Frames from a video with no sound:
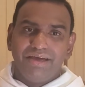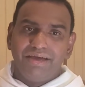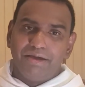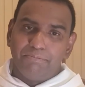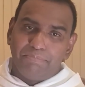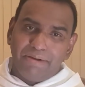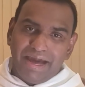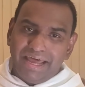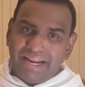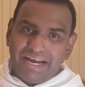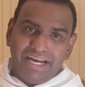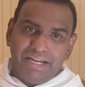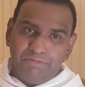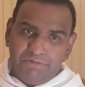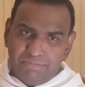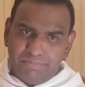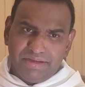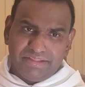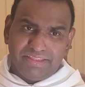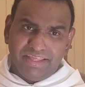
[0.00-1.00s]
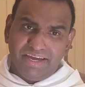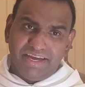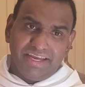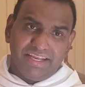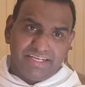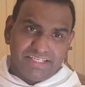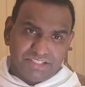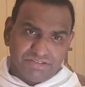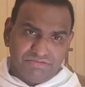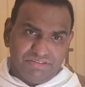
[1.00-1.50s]
Apparently, we may think
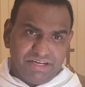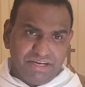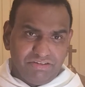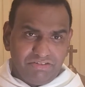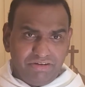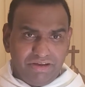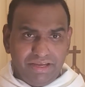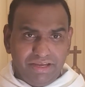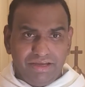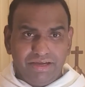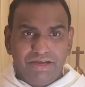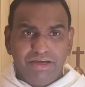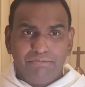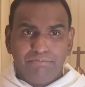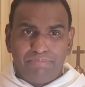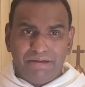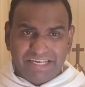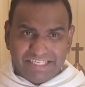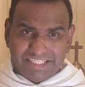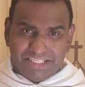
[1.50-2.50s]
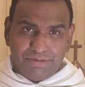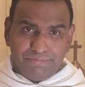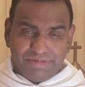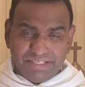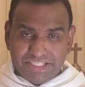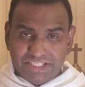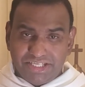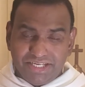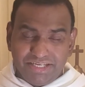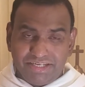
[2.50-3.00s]
it is very
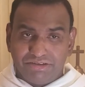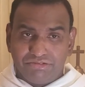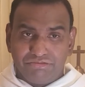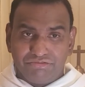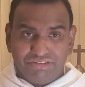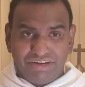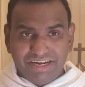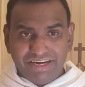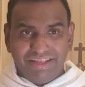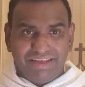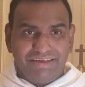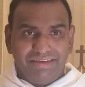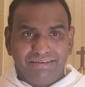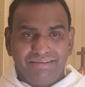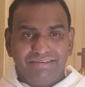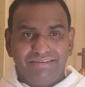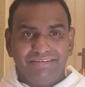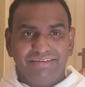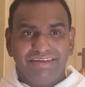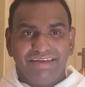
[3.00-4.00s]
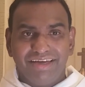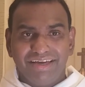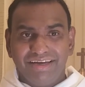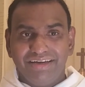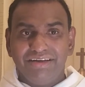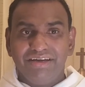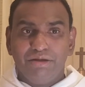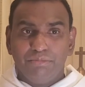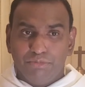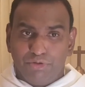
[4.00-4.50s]
pessimistic reading. Yeah,
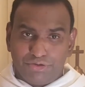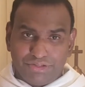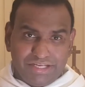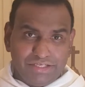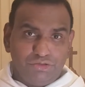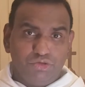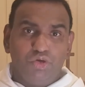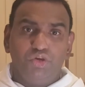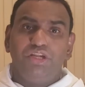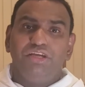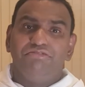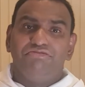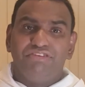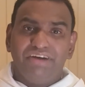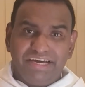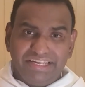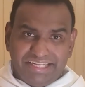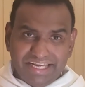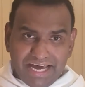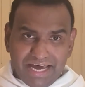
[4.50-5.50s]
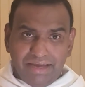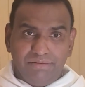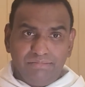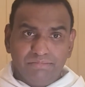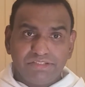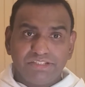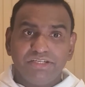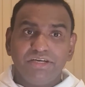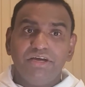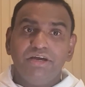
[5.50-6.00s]
more than 25
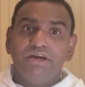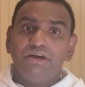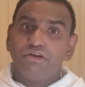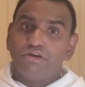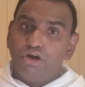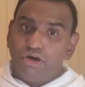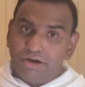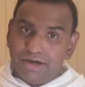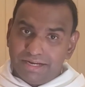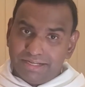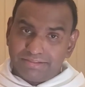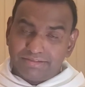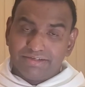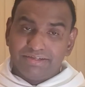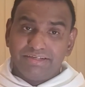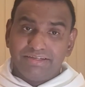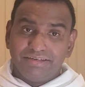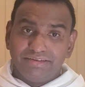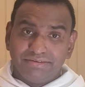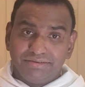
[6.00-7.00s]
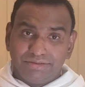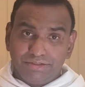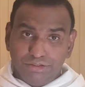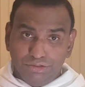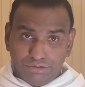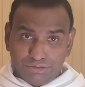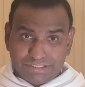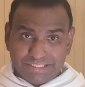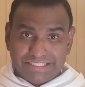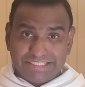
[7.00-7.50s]
times, Koheleth
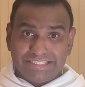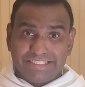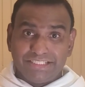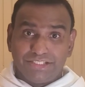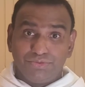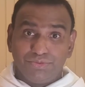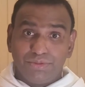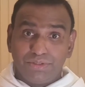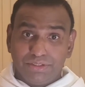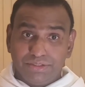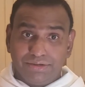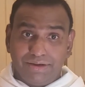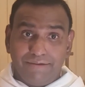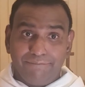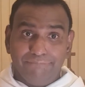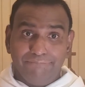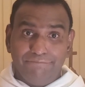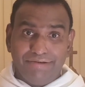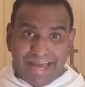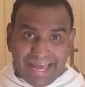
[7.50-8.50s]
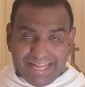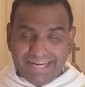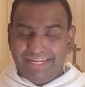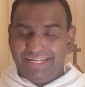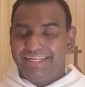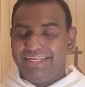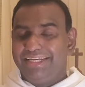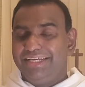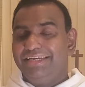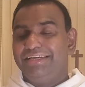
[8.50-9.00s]
uses this word,
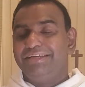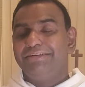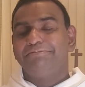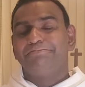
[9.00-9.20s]
vanity.